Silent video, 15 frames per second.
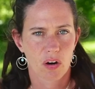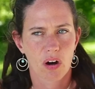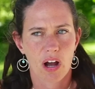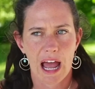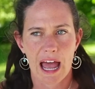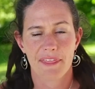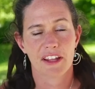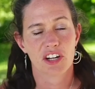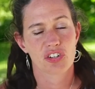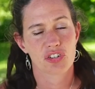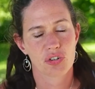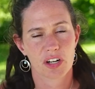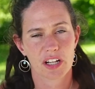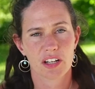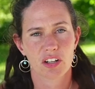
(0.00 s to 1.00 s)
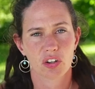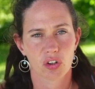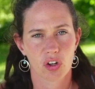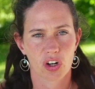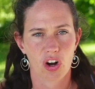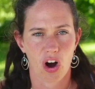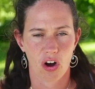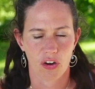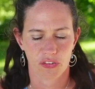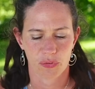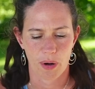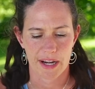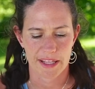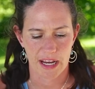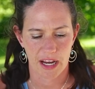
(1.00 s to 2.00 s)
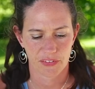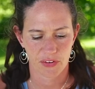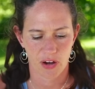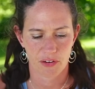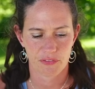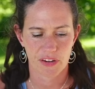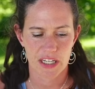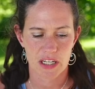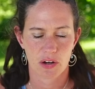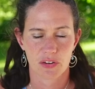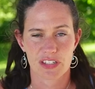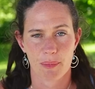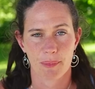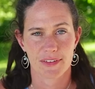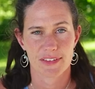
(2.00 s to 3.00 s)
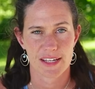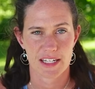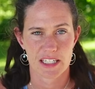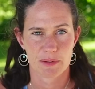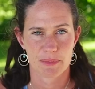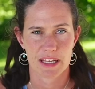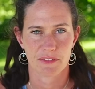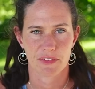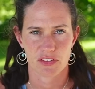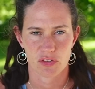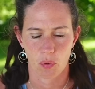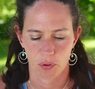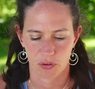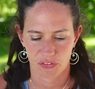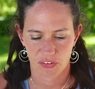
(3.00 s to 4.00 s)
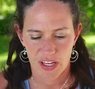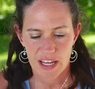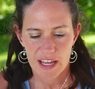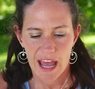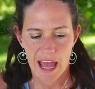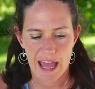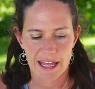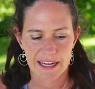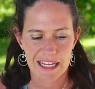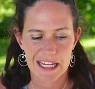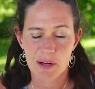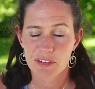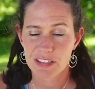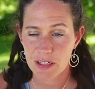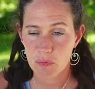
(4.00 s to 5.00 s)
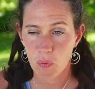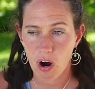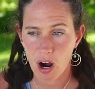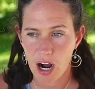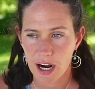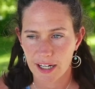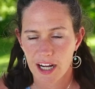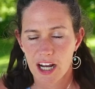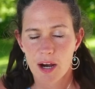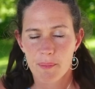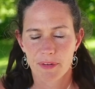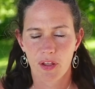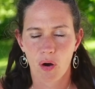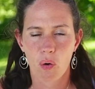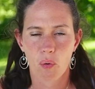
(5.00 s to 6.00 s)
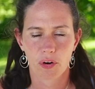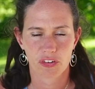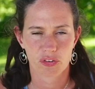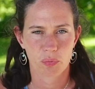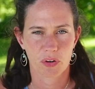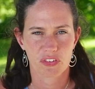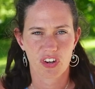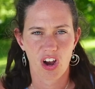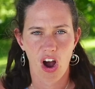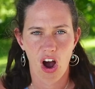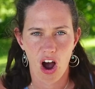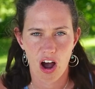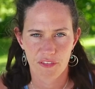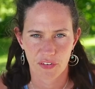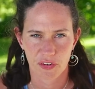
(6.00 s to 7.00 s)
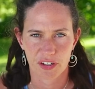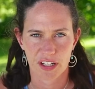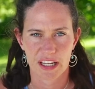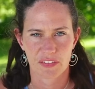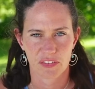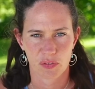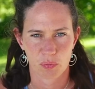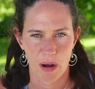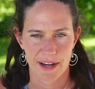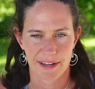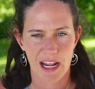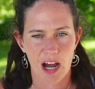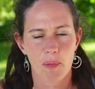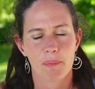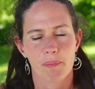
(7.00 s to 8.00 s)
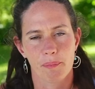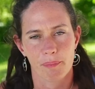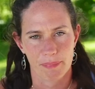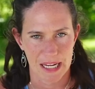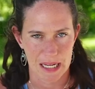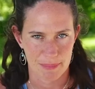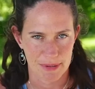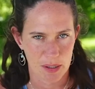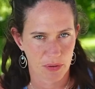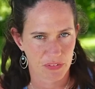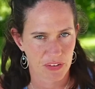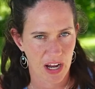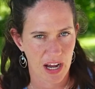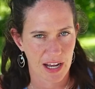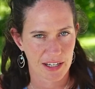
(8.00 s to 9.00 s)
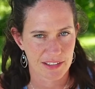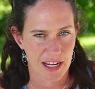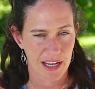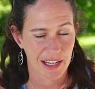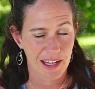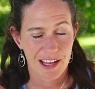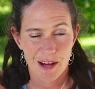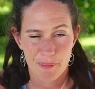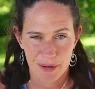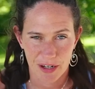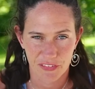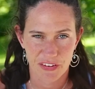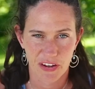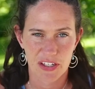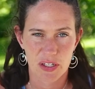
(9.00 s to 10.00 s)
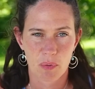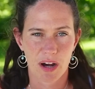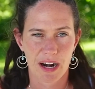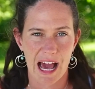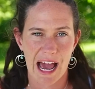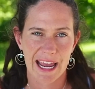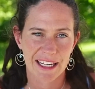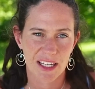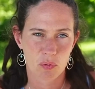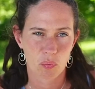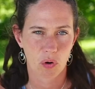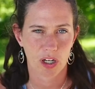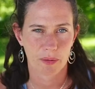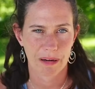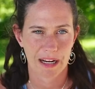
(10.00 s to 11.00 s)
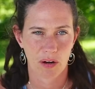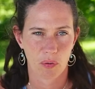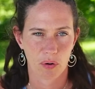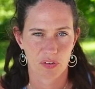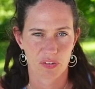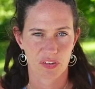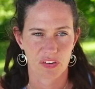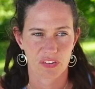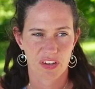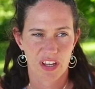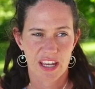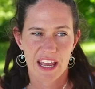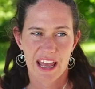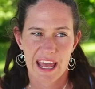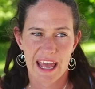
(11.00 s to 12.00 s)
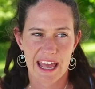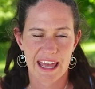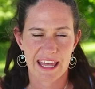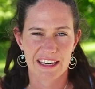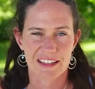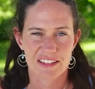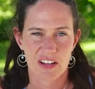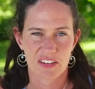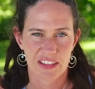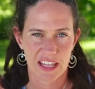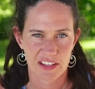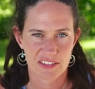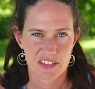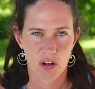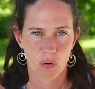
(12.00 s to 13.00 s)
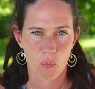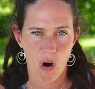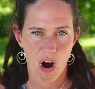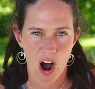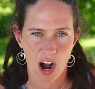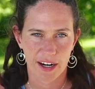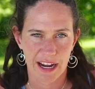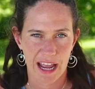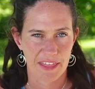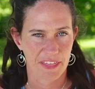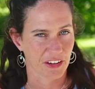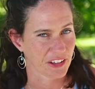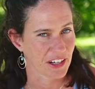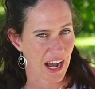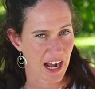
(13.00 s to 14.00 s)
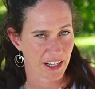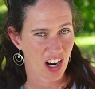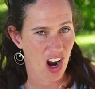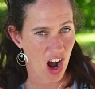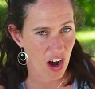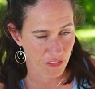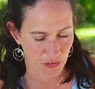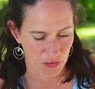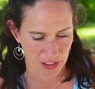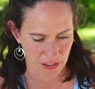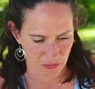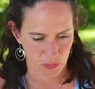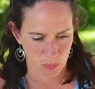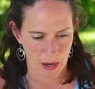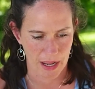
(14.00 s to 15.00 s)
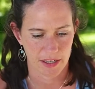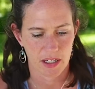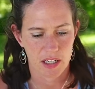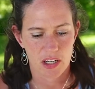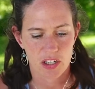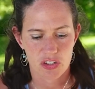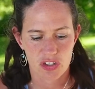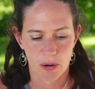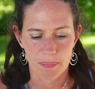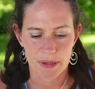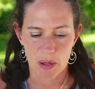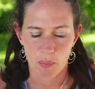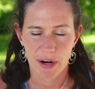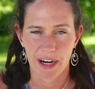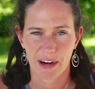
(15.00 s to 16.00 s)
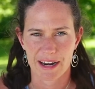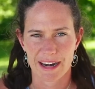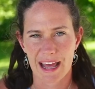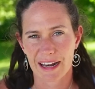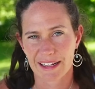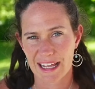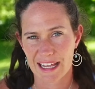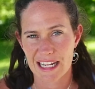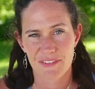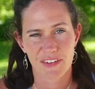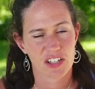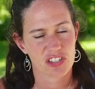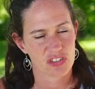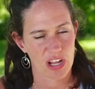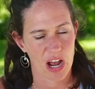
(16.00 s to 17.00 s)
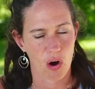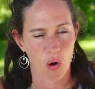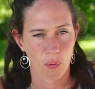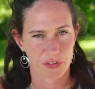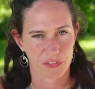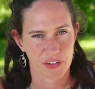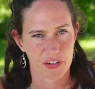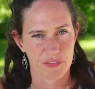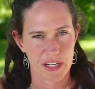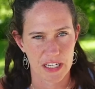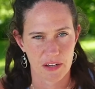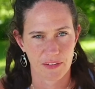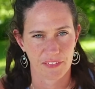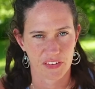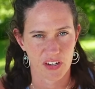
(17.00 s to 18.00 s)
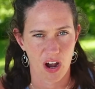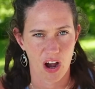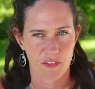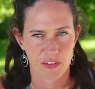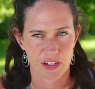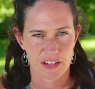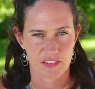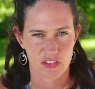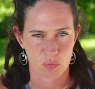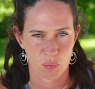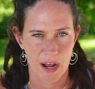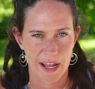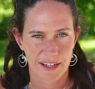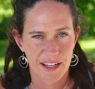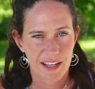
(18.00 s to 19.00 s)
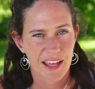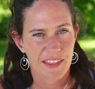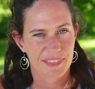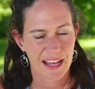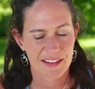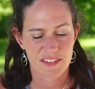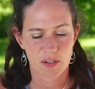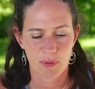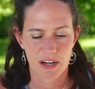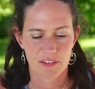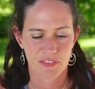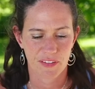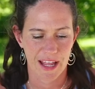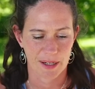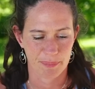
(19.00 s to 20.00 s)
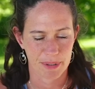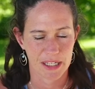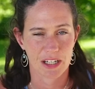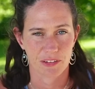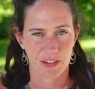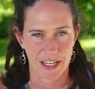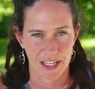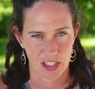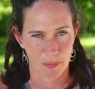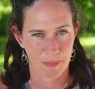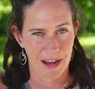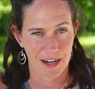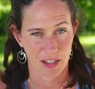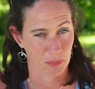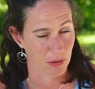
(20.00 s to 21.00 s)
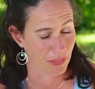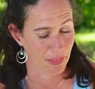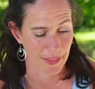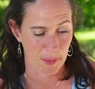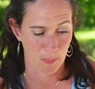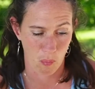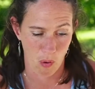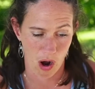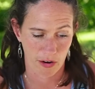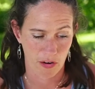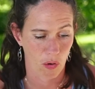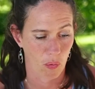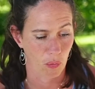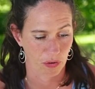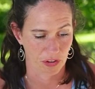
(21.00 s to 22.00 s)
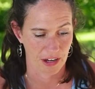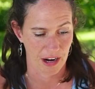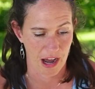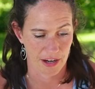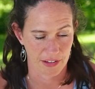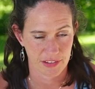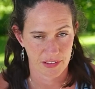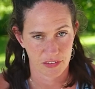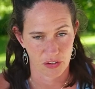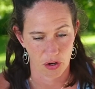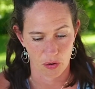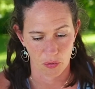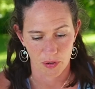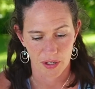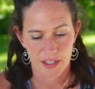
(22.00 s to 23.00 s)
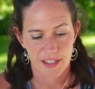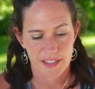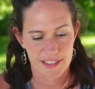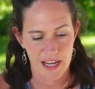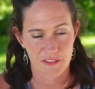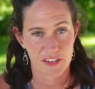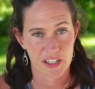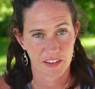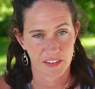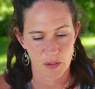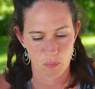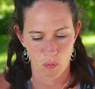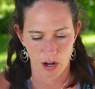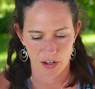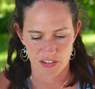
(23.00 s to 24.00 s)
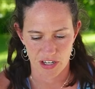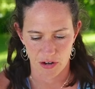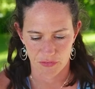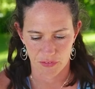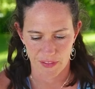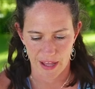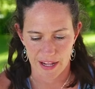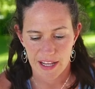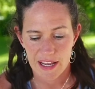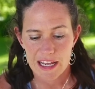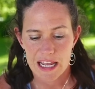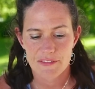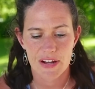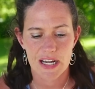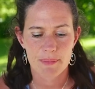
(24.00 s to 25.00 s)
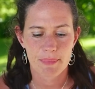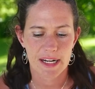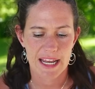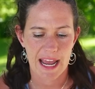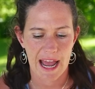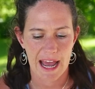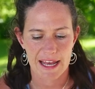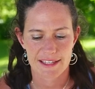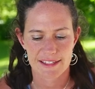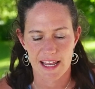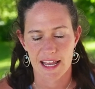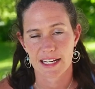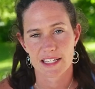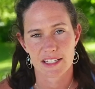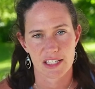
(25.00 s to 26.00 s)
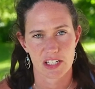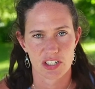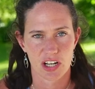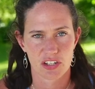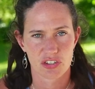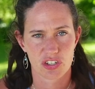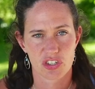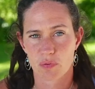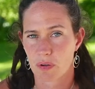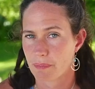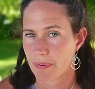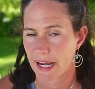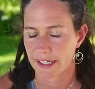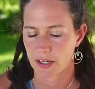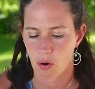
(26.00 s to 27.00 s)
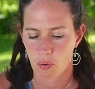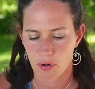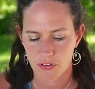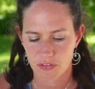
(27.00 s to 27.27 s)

And they shouldn't look all sweaty. I saw a video someone sent to me of this horse, and it did walk, but the horse was covered in sweat. Now, maybe it was a hot day, but I'll tell you what, I can work my horses, and they still walk, and they're not covered in sweat. So be aware. And even just a horse in a video that's covered in sweat, that's a red flag, period, no matter whether they walk or not. So definitely watch out for that. If anybody has any suggestions when buying a horse,